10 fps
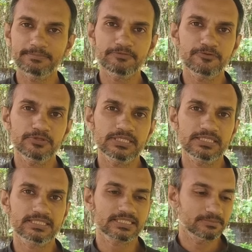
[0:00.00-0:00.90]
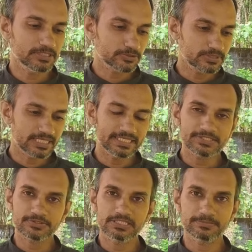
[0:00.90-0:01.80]
Before coming to
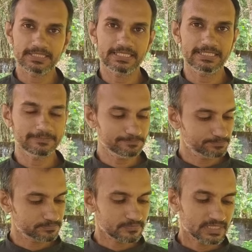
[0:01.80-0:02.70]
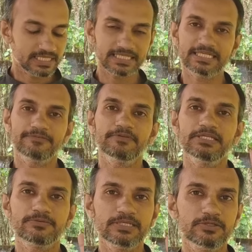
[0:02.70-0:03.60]
Nadhi Suddhi Pranayam, again,
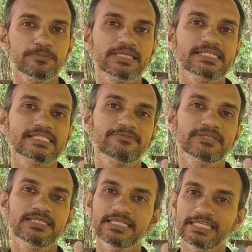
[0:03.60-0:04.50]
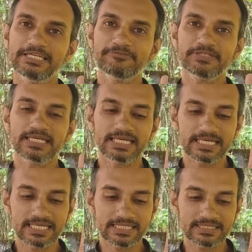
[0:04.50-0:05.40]
we try to place our left
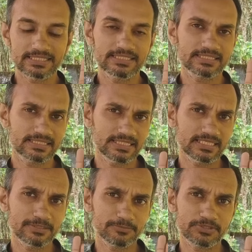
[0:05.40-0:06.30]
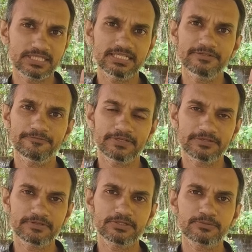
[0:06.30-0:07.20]
hand in Jnana Mudra,
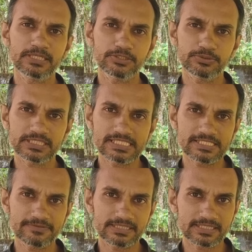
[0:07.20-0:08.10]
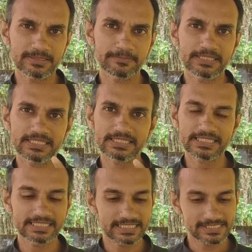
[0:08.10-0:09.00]
where we try to touch our thumb and
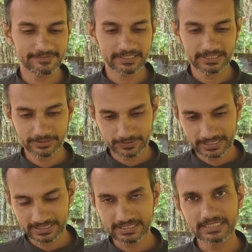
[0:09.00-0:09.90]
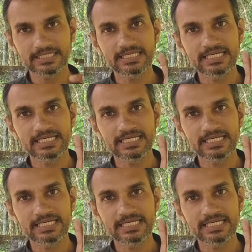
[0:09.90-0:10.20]
the index finger together.